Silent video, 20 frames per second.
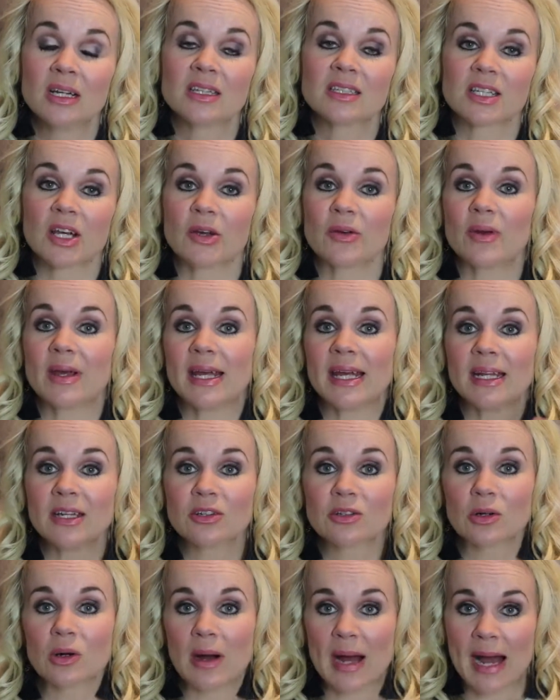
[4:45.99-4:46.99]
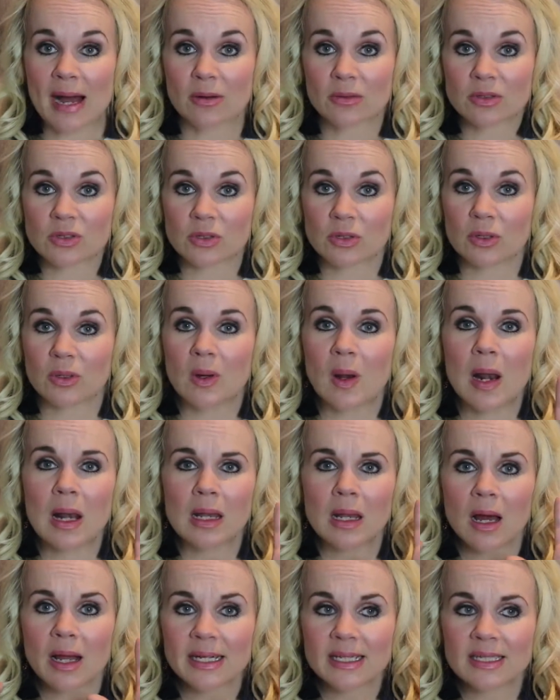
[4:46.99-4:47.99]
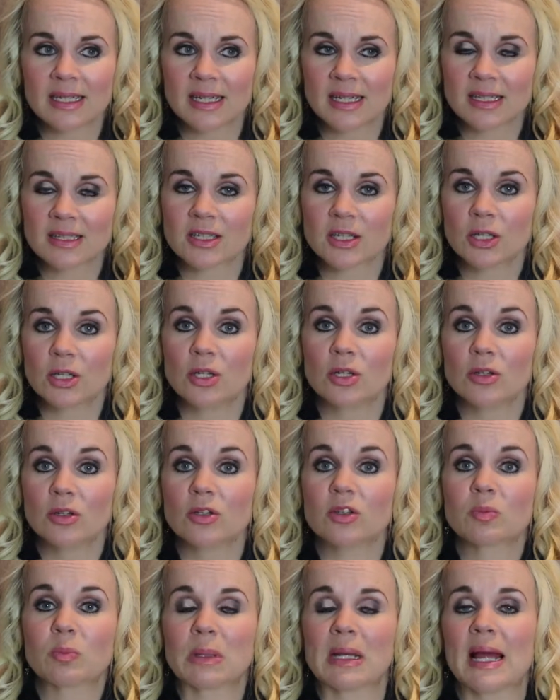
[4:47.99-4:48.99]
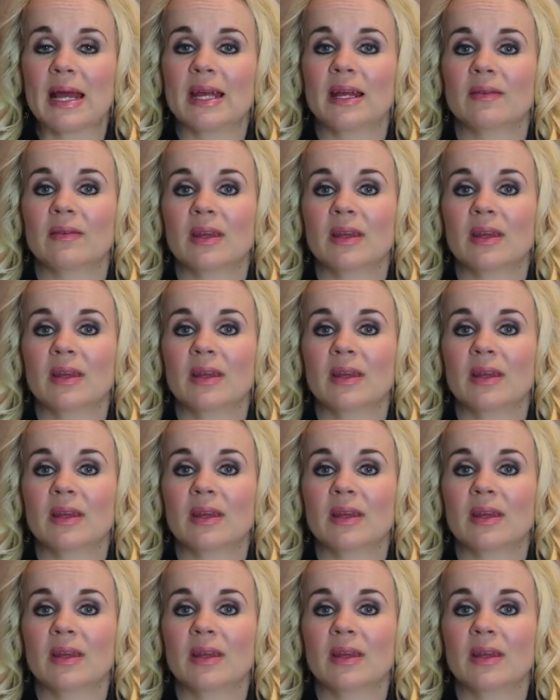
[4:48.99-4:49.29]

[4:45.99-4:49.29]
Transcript: So indoor, outdoor, lighting is a huge play